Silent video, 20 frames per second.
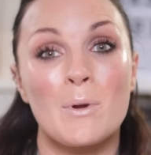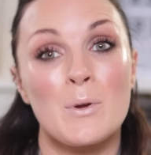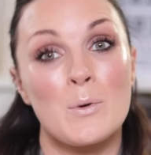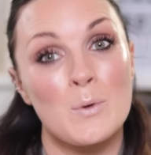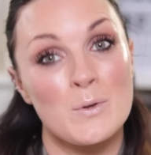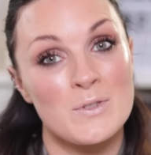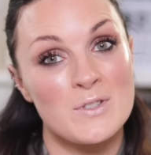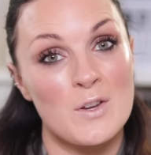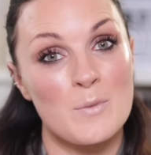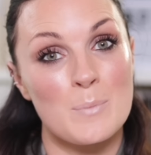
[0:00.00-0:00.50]
we've
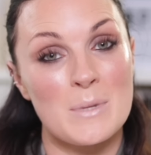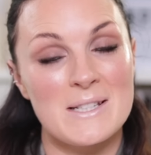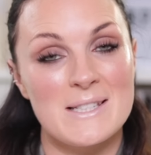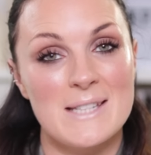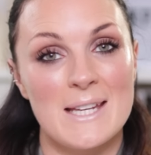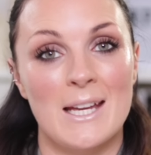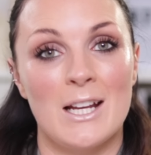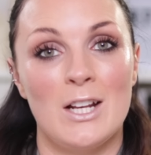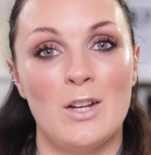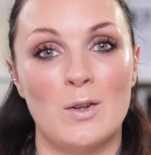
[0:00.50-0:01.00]
also been
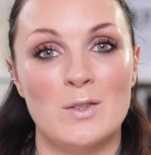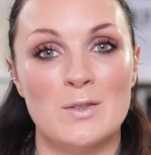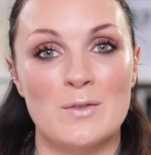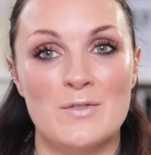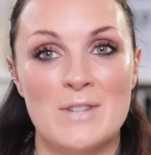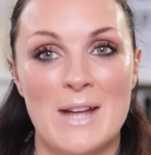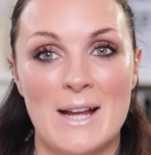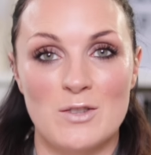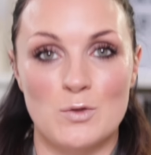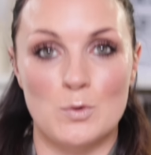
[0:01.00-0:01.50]
seeing a lot of
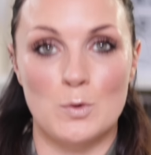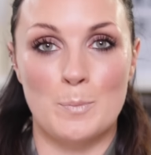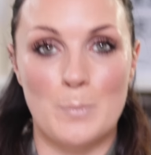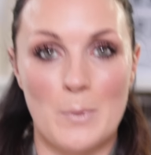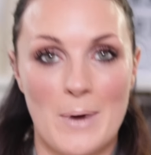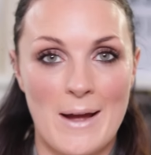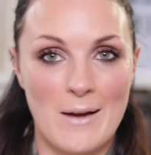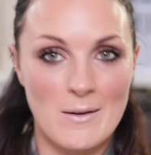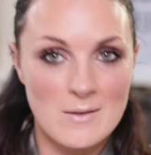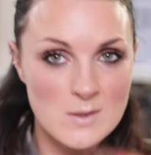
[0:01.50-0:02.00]
natural
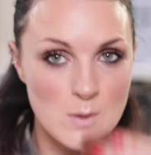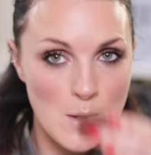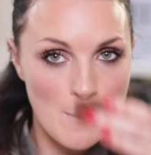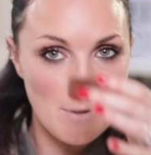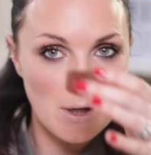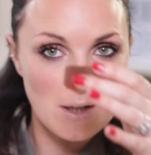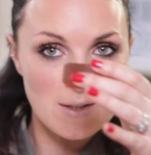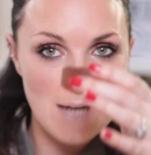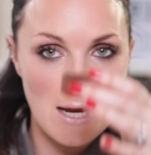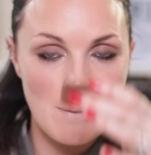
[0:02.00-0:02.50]
brows. So I'm
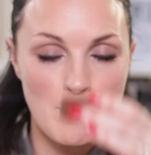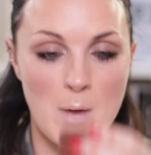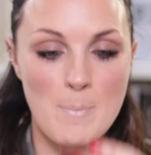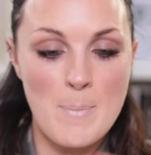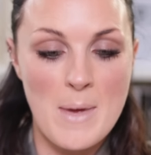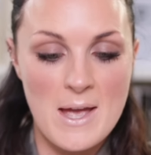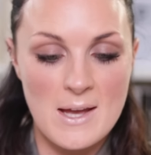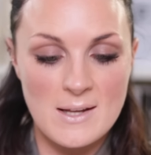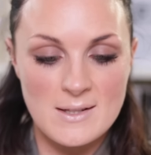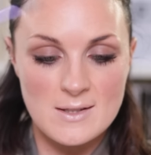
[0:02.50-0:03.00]
going to take my
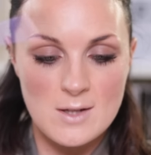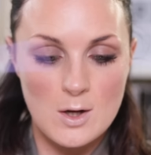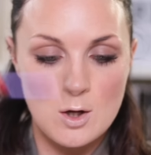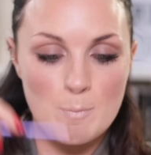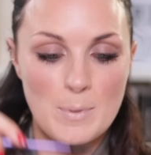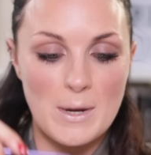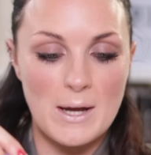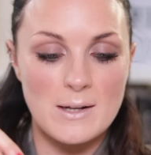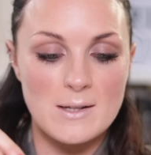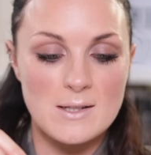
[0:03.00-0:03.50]
pear
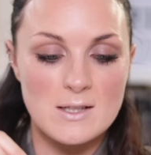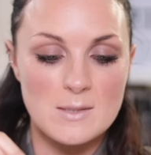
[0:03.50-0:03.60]
soap and a